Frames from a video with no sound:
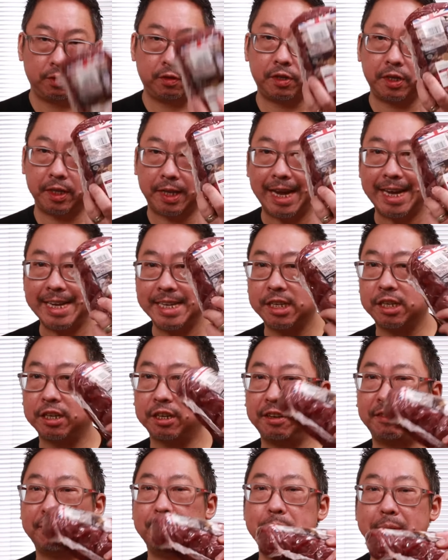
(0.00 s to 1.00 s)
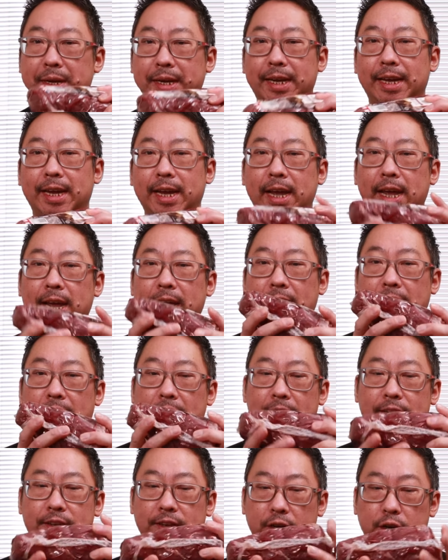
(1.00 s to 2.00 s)
Today's cut of meat
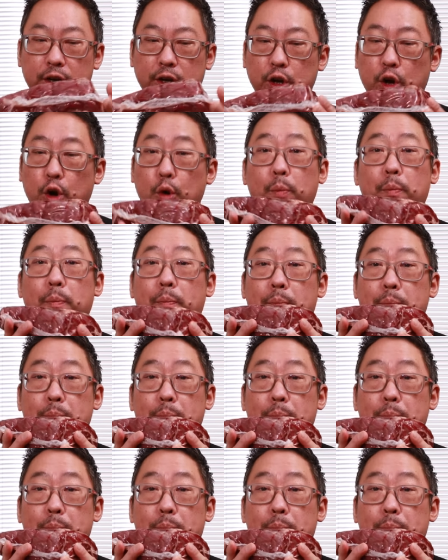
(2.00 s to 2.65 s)
is a good old